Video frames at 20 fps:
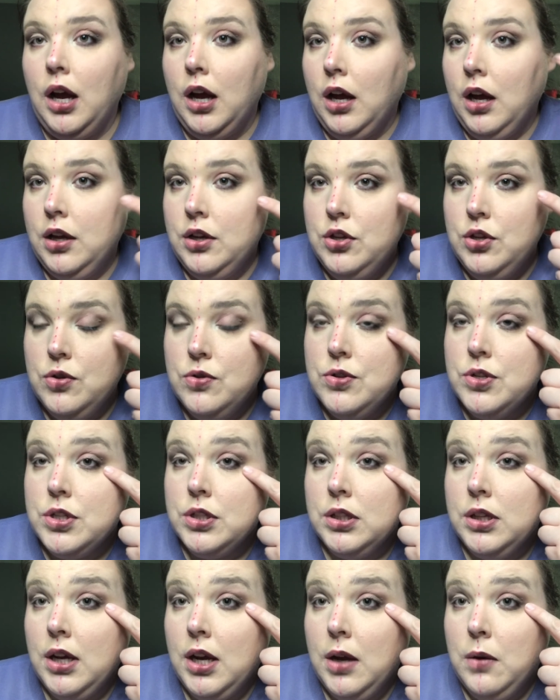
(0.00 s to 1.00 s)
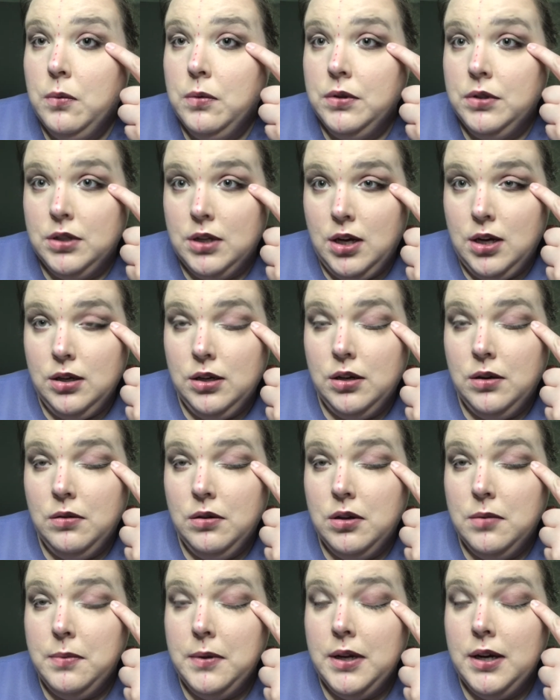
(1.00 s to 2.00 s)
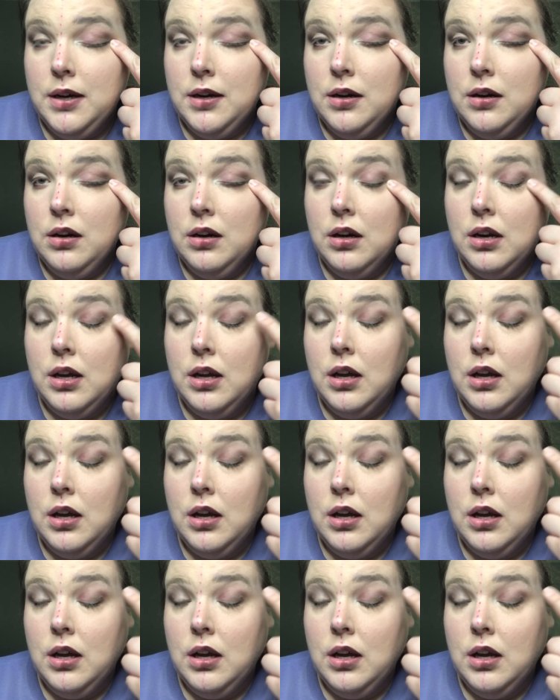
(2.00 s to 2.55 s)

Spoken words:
Usually I will not go up here.